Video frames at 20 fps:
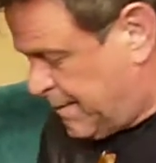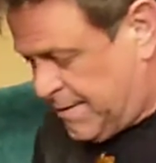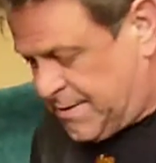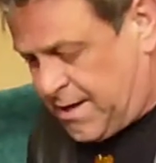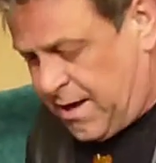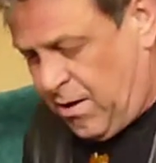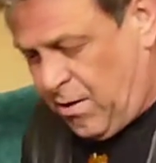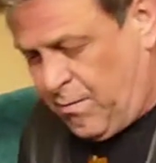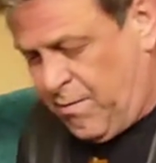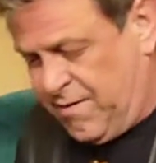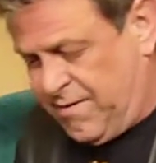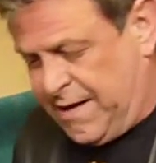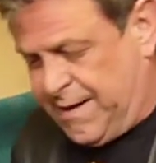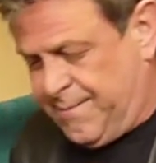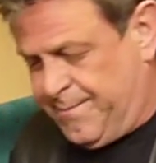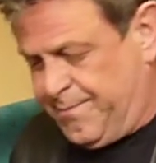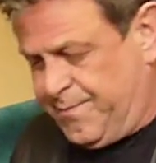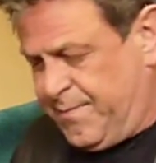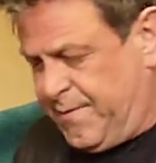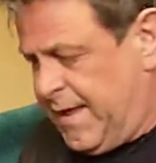let's get on with it.
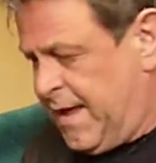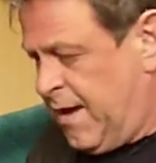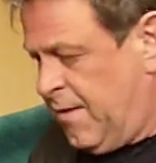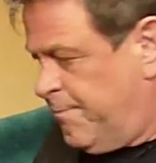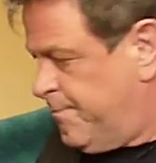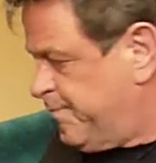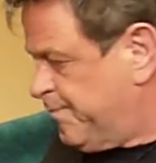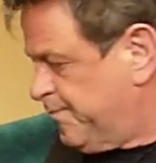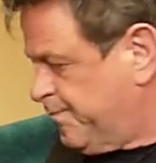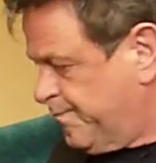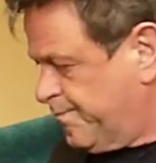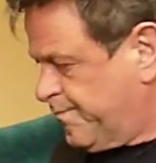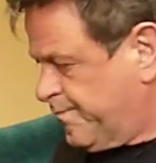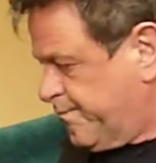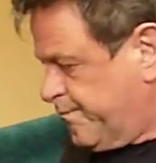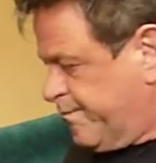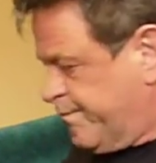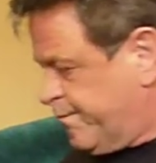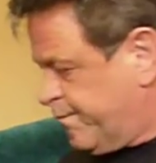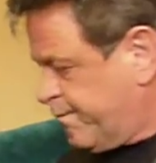Now,
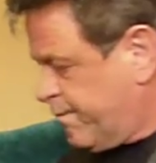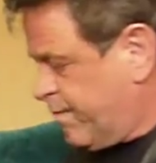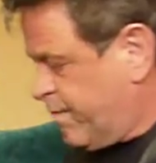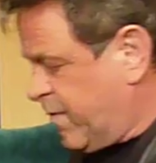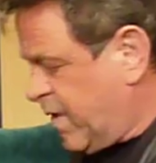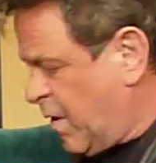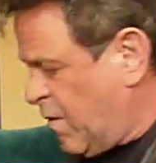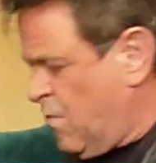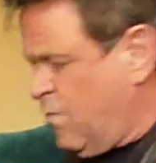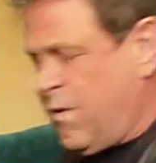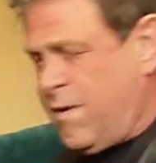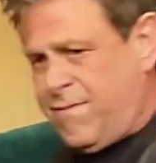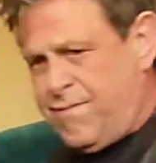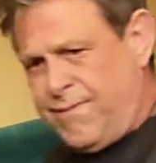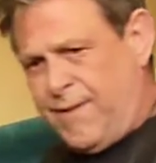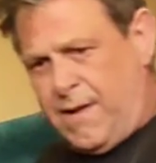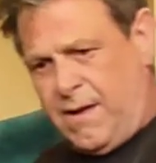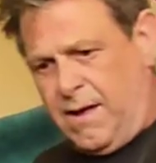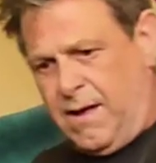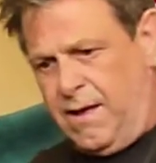with
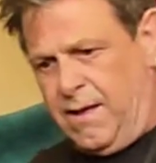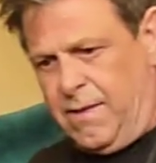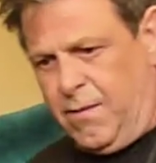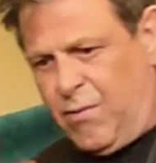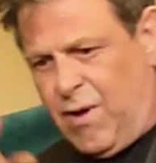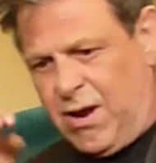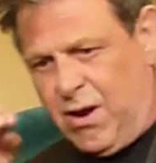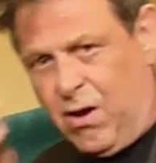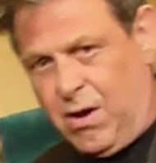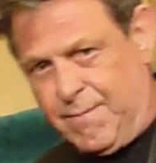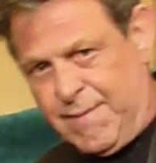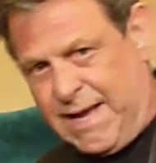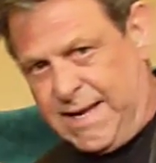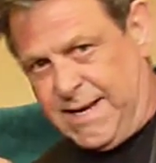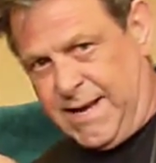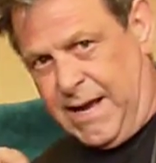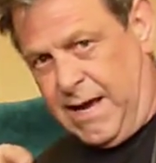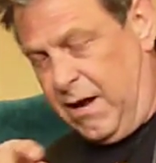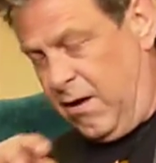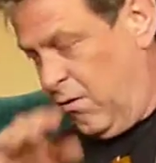uh, the one I made
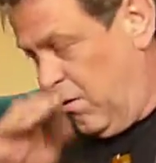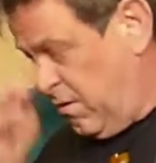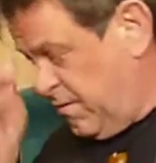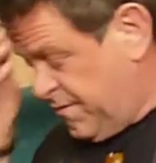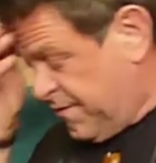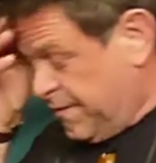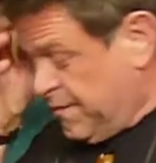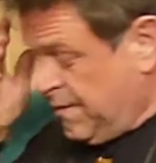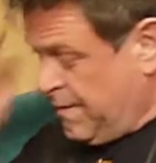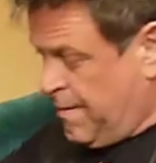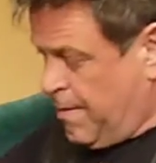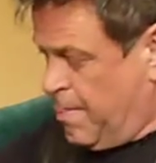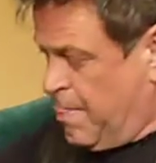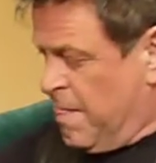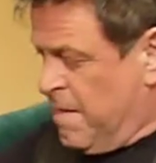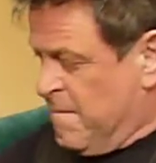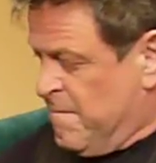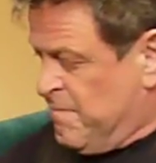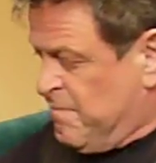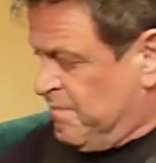it out of,
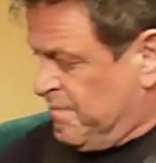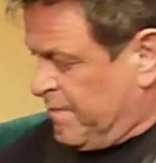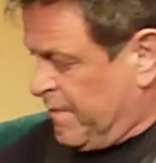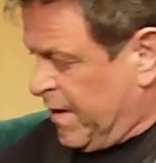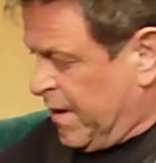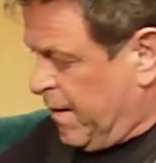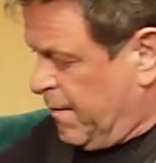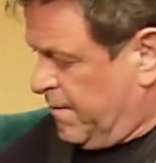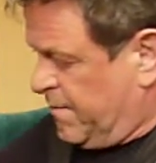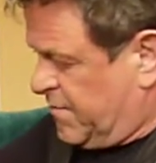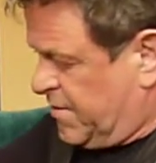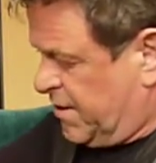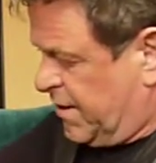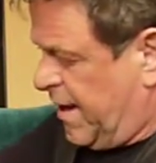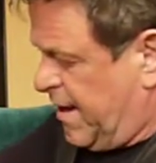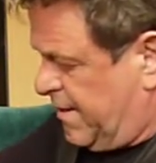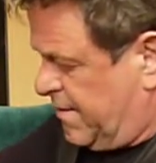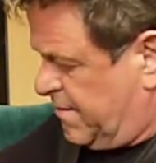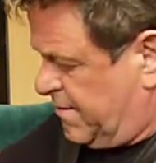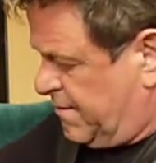to
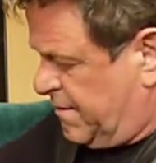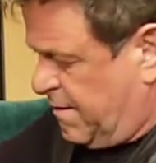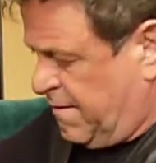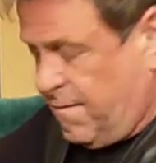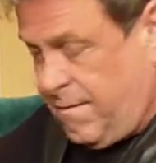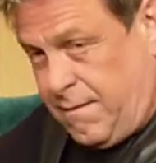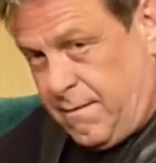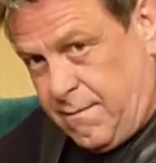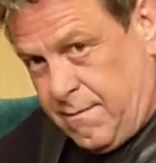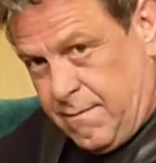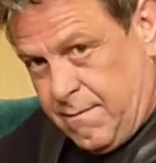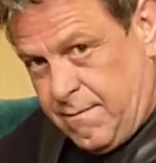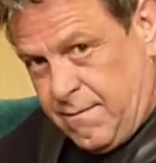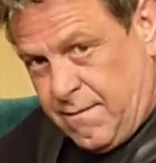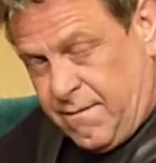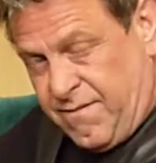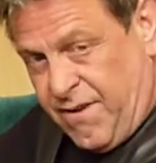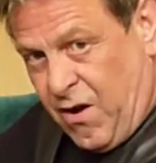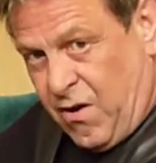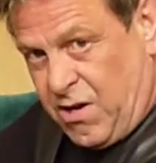get the
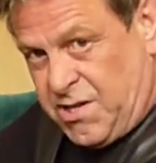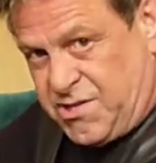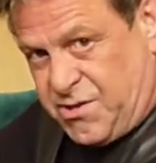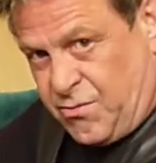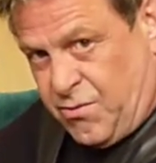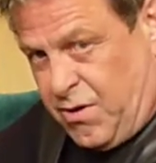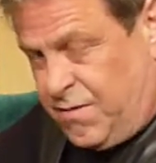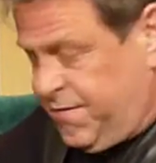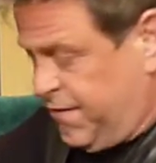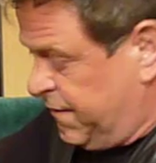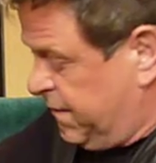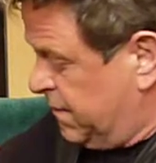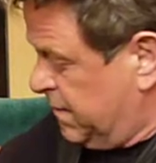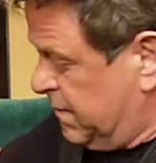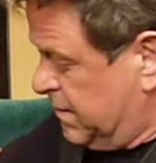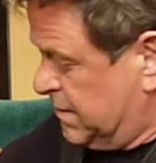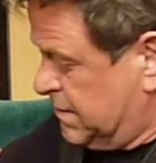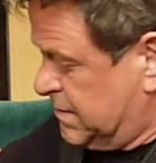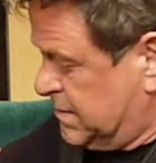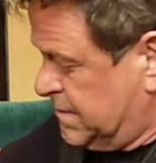visor off,
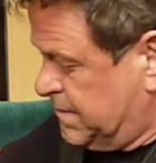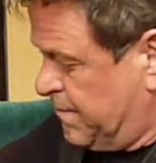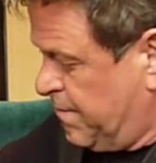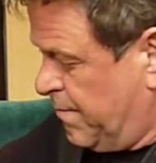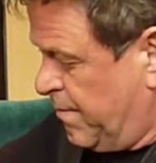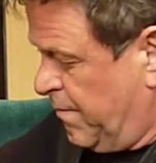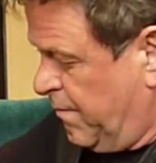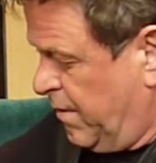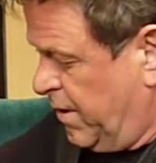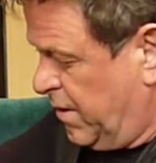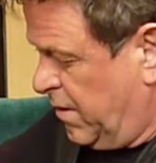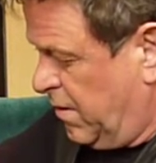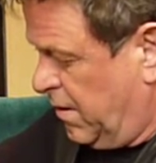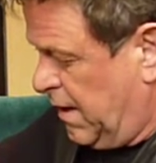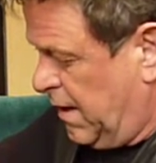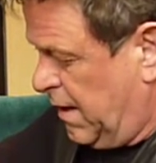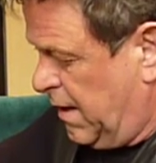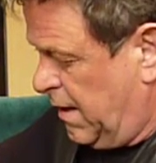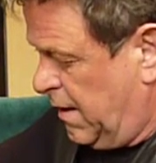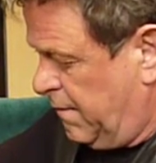we got
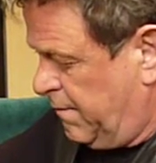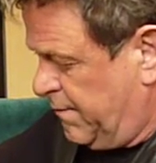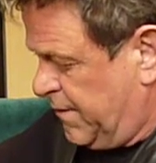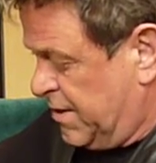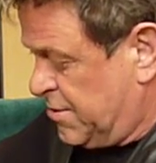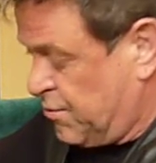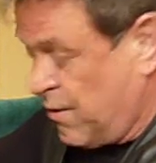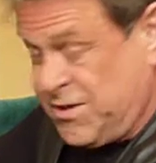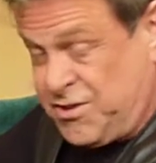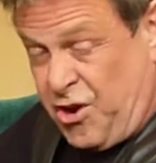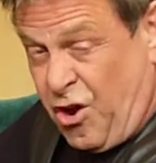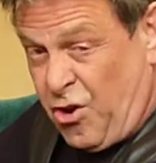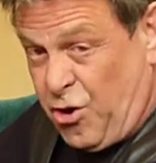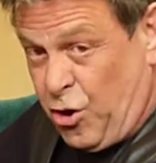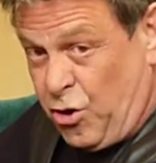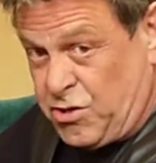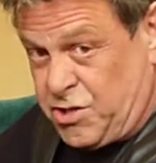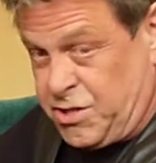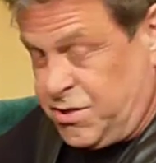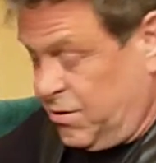uh, this one's got
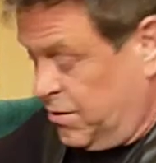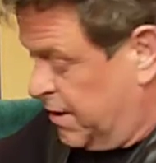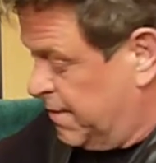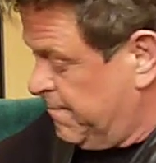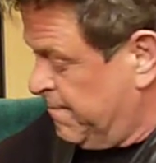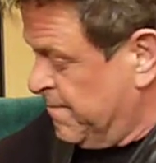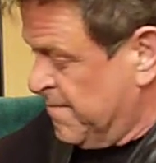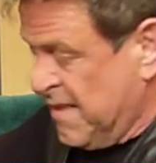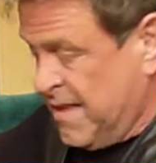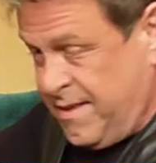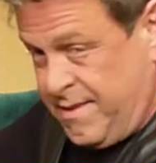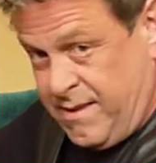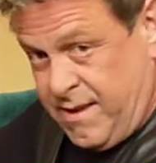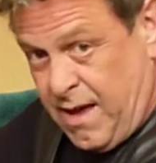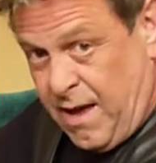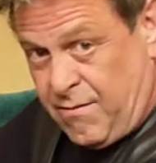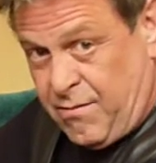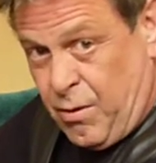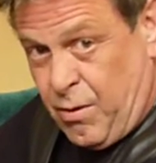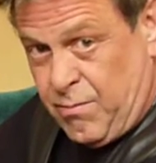notches on it, the
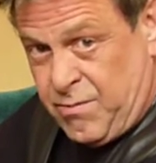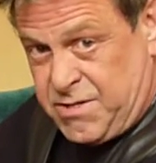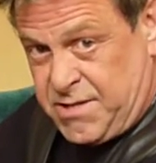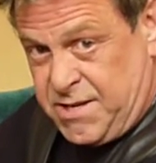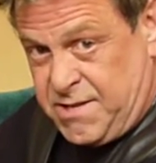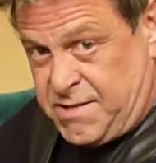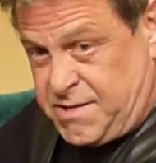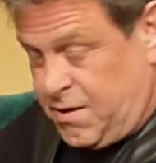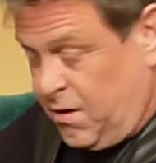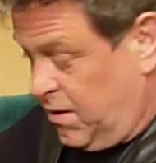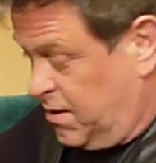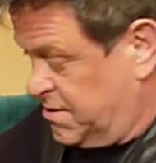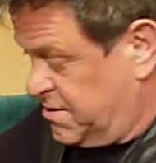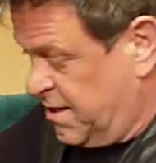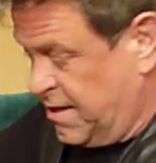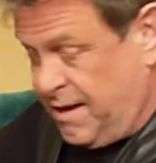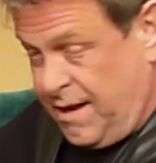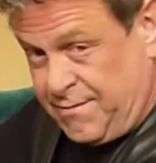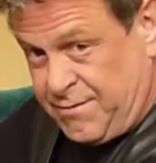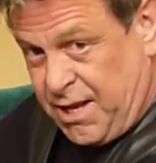other one was inside, so
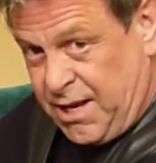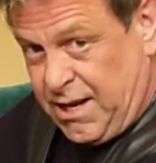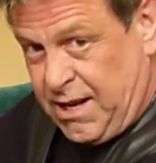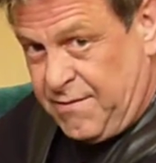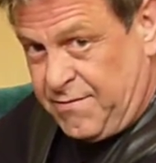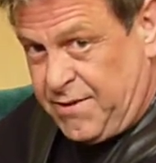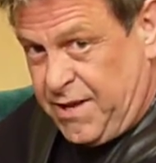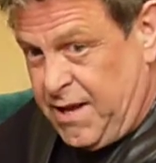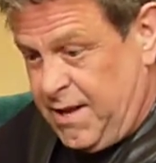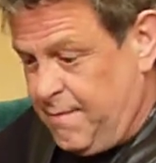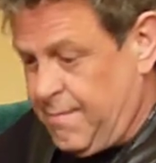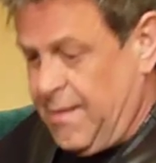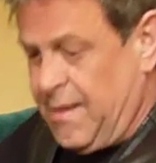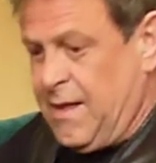you have to lift it,